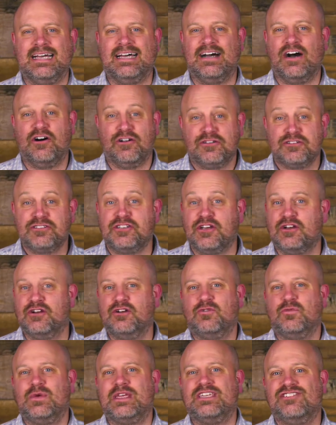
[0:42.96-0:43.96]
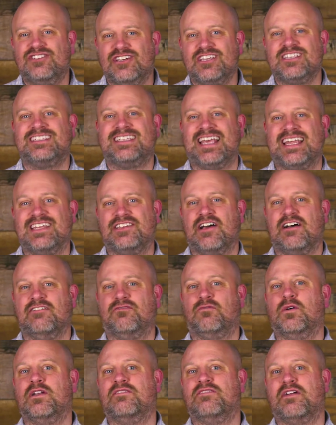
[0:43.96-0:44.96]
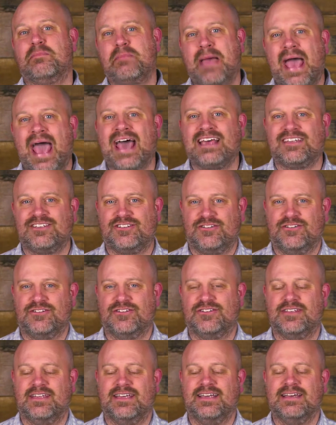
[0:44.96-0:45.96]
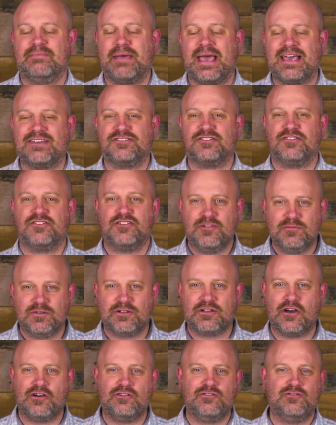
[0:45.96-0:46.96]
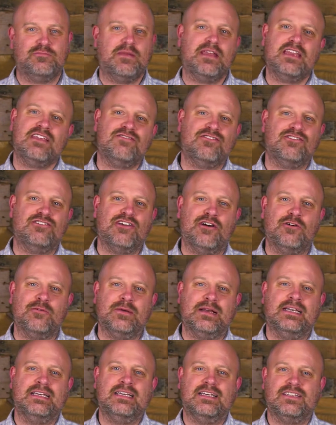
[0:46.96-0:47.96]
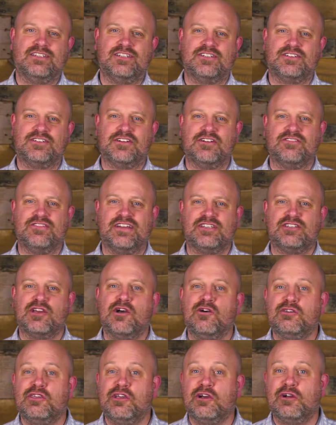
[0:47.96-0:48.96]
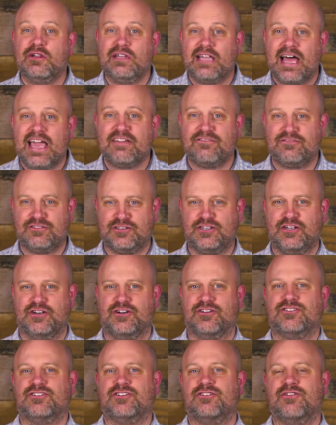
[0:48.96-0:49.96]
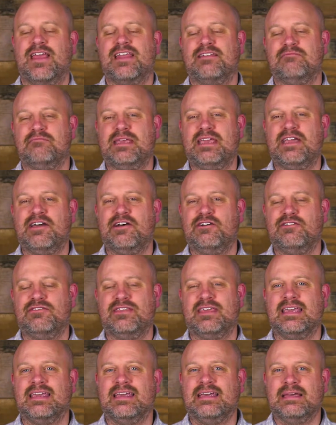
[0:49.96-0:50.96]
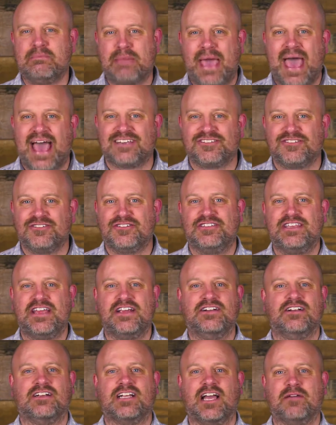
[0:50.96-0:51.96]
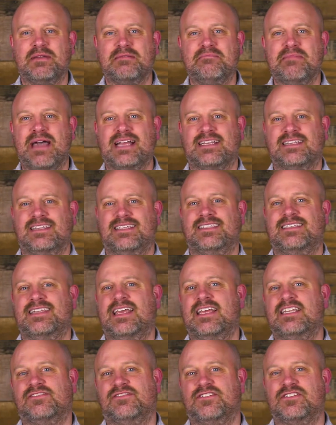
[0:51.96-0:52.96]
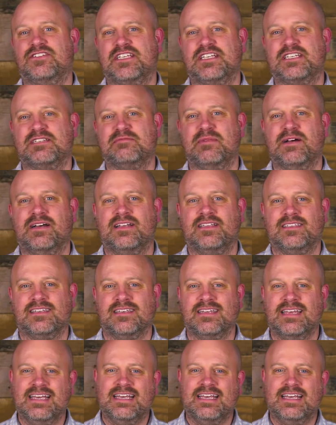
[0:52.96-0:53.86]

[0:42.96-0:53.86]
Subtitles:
Also, we just sent off one of our pastors, Pastor Yumiko, who many of you know, to serve at Tokyo Life Church. Grant and Miho, the pastors there, are coming back to the States for 6 months and